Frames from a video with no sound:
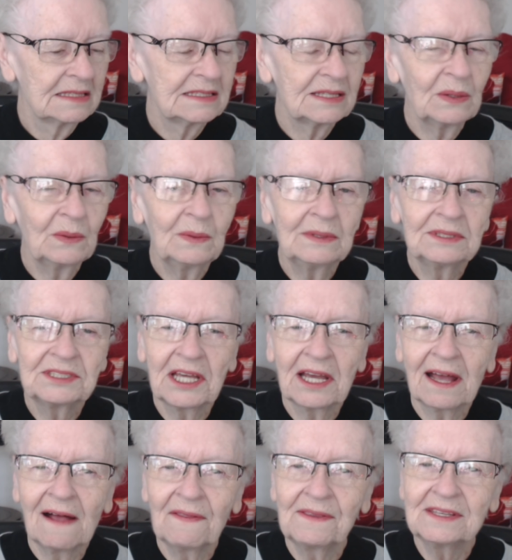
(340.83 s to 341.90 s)
So we'll check
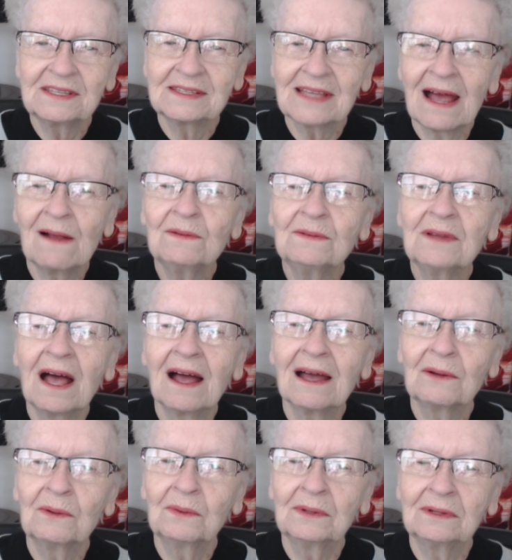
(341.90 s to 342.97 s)
out this sound.
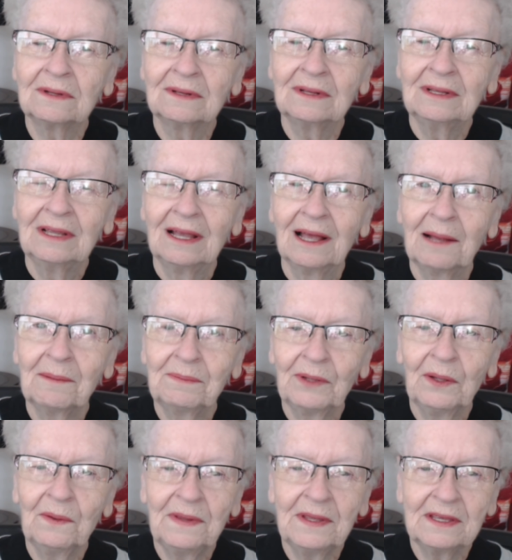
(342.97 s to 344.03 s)
I will
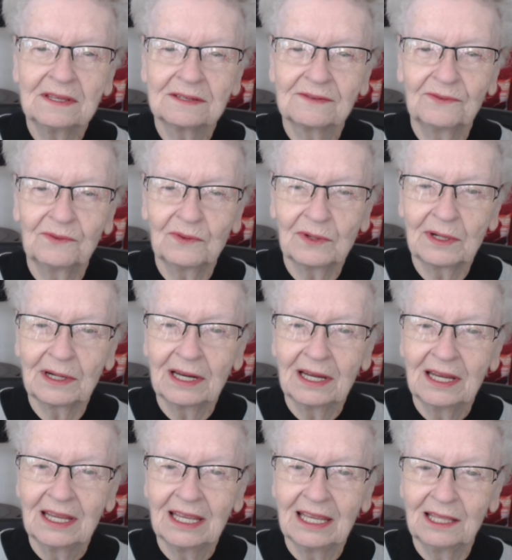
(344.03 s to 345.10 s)
upload this for
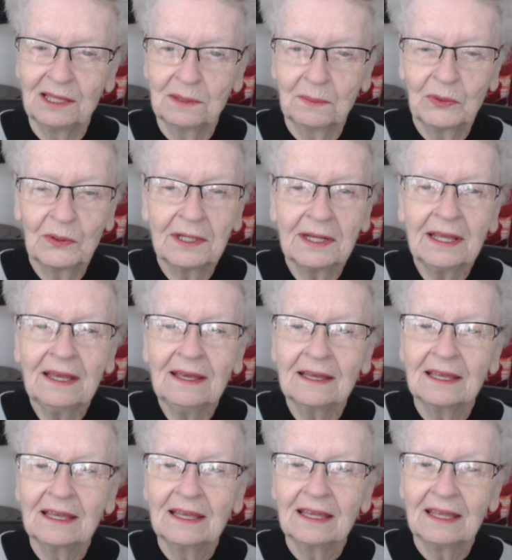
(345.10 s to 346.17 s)
in the morning
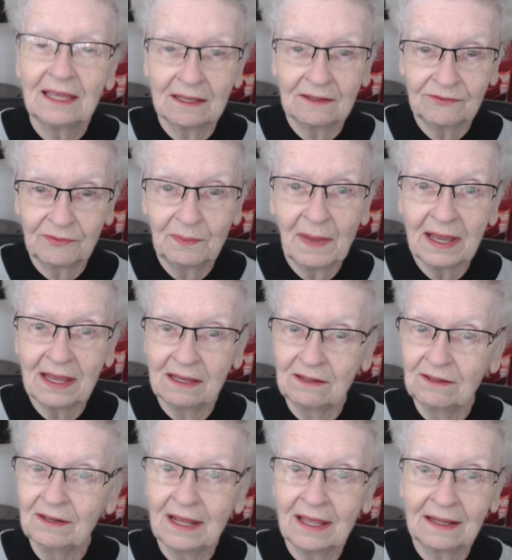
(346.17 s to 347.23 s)
if my
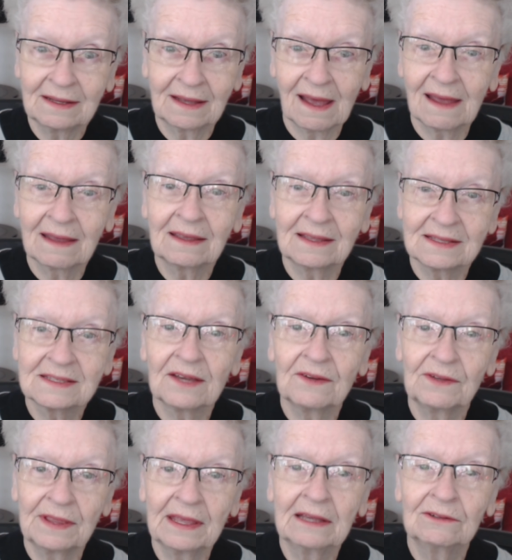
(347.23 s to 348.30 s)
internet guy gets
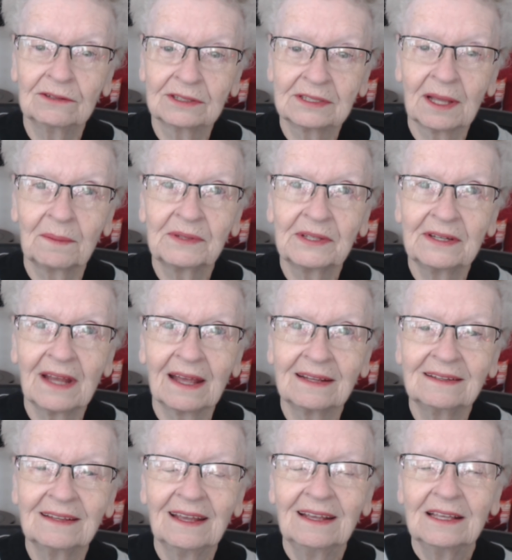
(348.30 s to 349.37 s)
everything hooked up tonight.
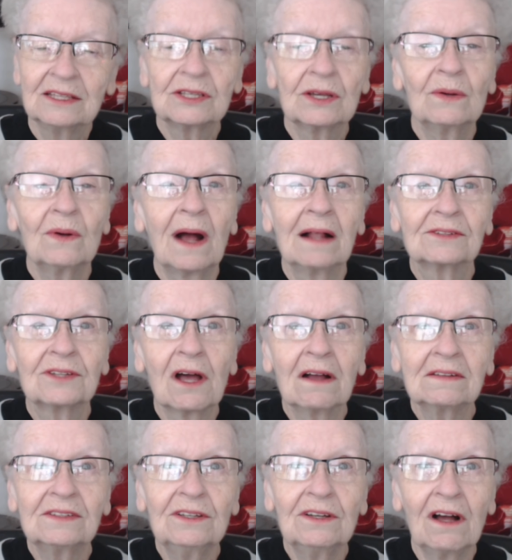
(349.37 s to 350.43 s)
So I'll
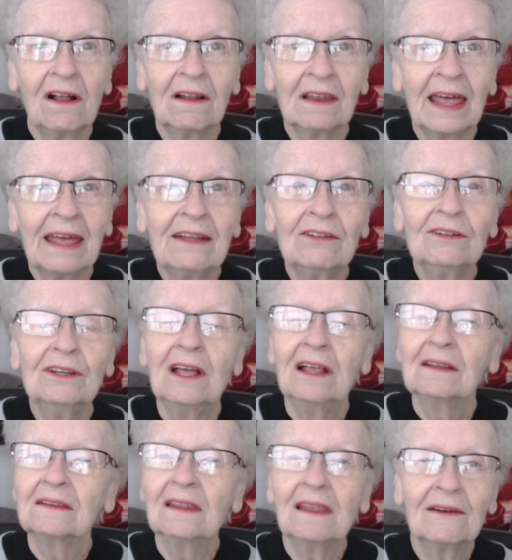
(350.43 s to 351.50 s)
talk to you all later.
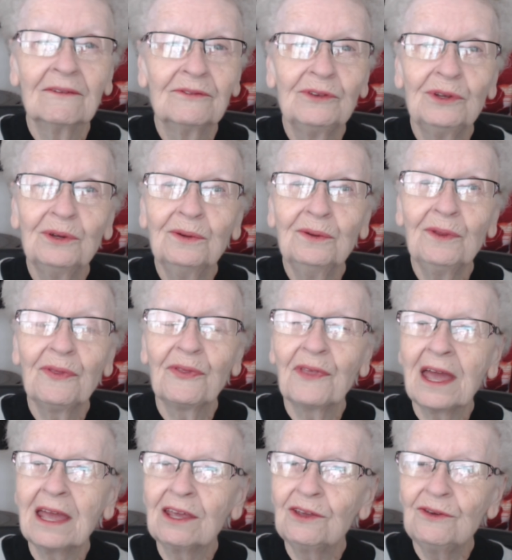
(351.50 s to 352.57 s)
Love you.
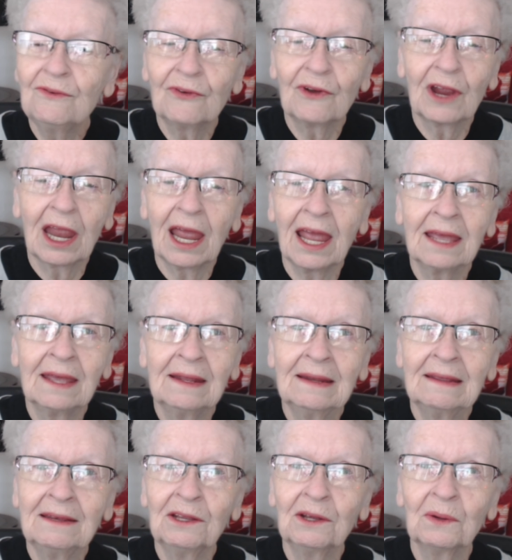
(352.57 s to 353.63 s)
Thank you for hanging
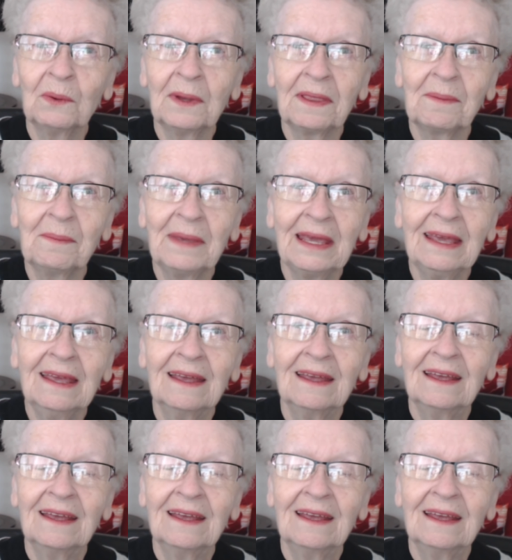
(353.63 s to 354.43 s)
in here with me.